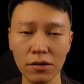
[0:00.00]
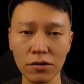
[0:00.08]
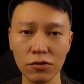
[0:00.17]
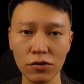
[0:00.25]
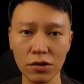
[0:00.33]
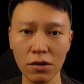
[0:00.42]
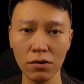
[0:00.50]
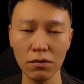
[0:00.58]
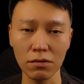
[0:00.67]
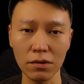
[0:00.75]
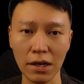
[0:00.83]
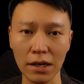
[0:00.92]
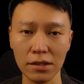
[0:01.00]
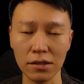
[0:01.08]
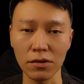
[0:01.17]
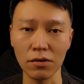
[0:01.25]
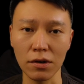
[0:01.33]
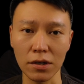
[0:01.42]
to show
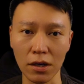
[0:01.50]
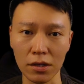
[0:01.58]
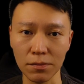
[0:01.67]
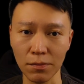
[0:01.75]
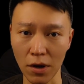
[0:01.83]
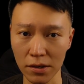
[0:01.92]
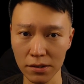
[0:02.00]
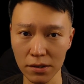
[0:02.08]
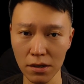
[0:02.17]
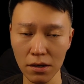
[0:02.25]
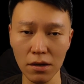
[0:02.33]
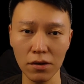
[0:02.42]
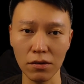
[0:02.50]
that you are not bossy,